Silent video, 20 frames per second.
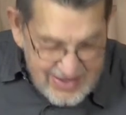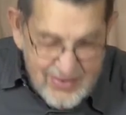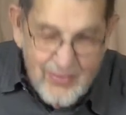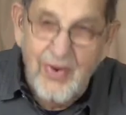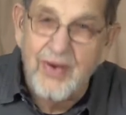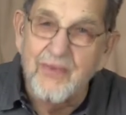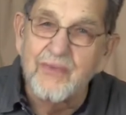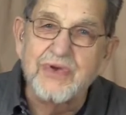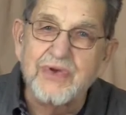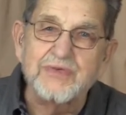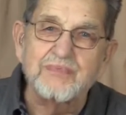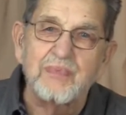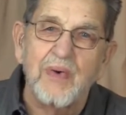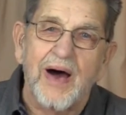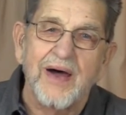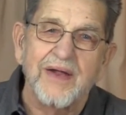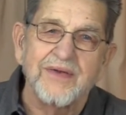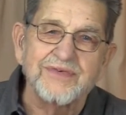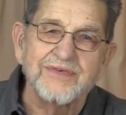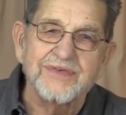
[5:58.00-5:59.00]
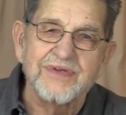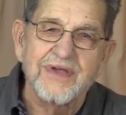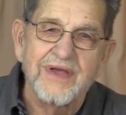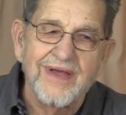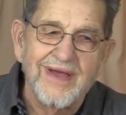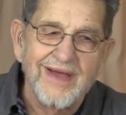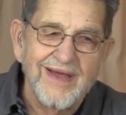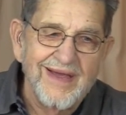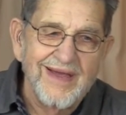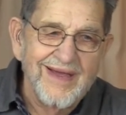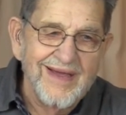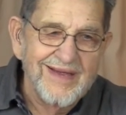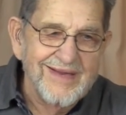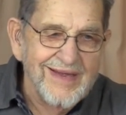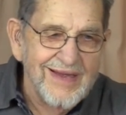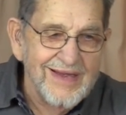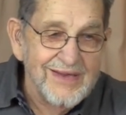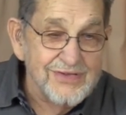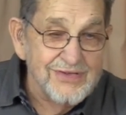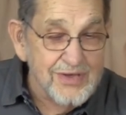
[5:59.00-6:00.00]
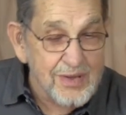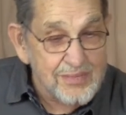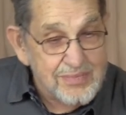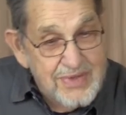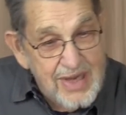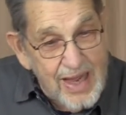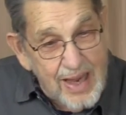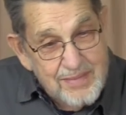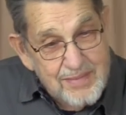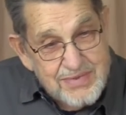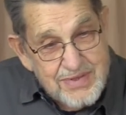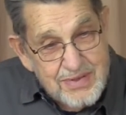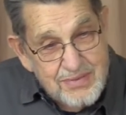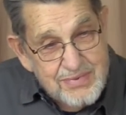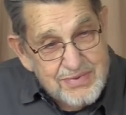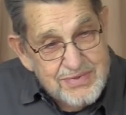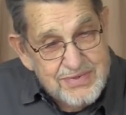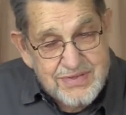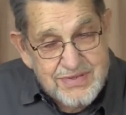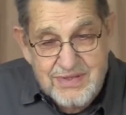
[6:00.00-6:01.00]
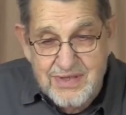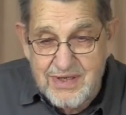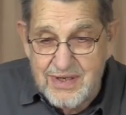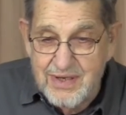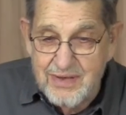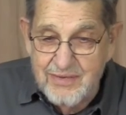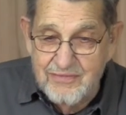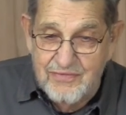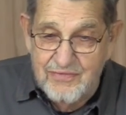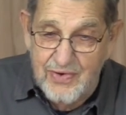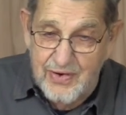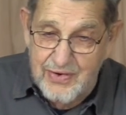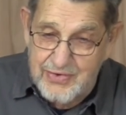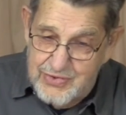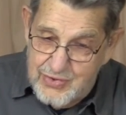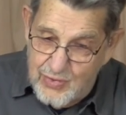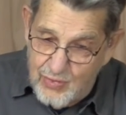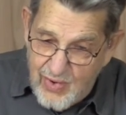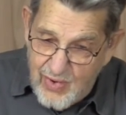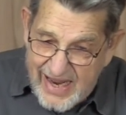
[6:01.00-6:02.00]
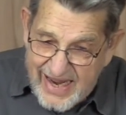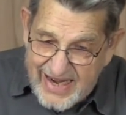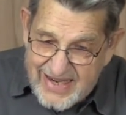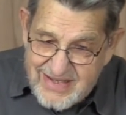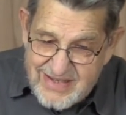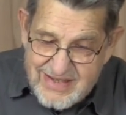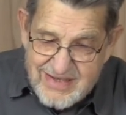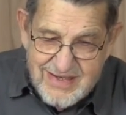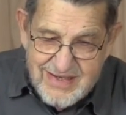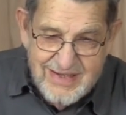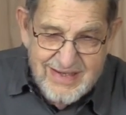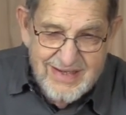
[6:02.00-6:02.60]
what response? Sometimes he was very direct,